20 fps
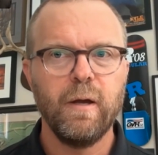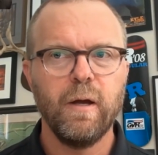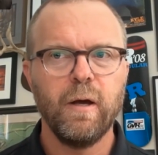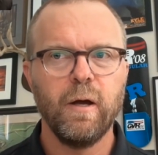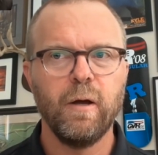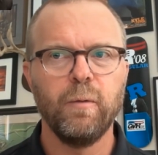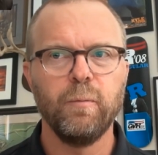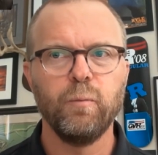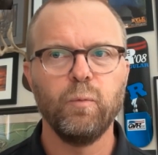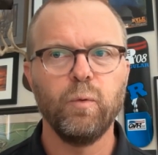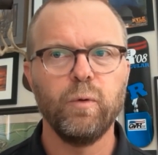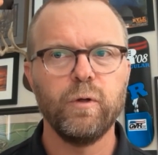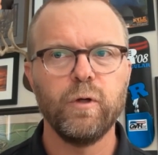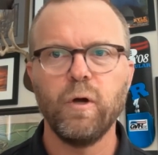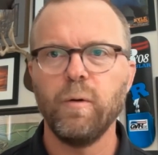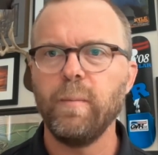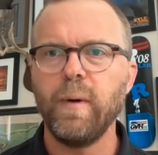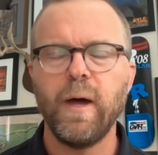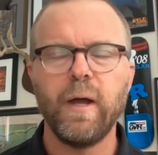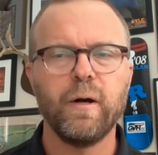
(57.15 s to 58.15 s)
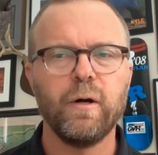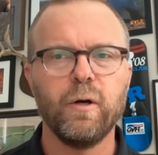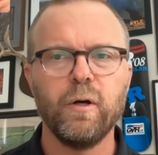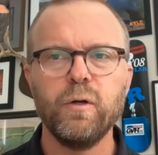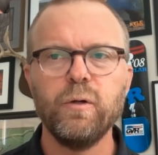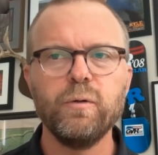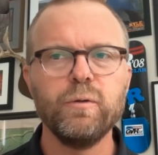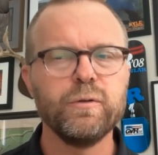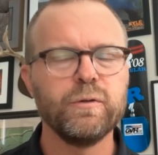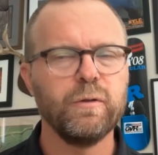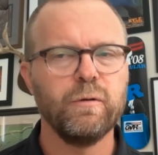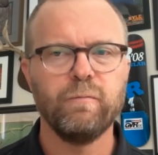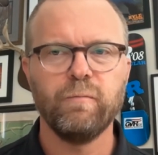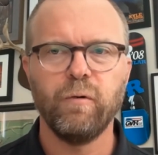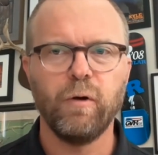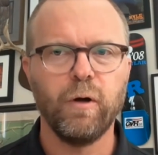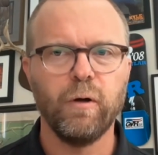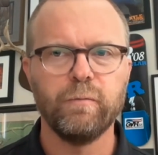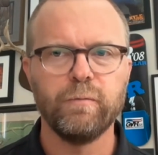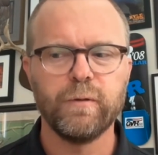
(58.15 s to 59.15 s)
no matter who's
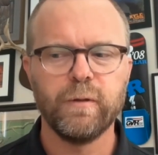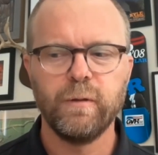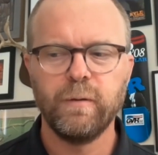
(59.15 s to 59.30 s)
involved.